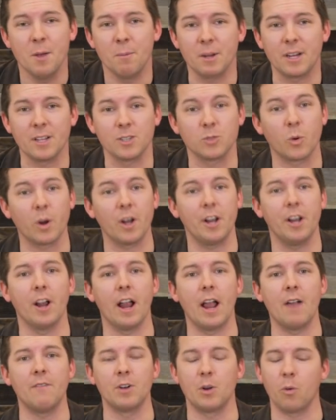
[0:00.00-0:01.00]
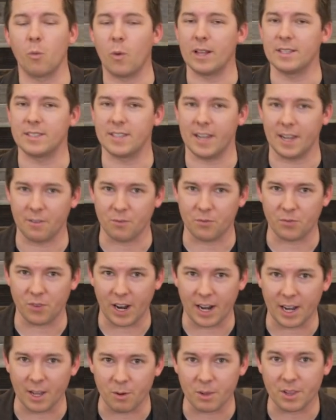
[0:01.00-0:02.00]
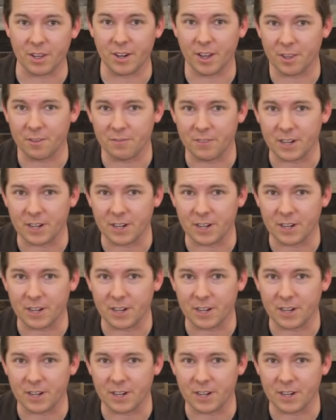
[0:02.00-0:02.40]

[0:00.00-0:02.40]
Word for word: because we're here every Wednesday and Friday with another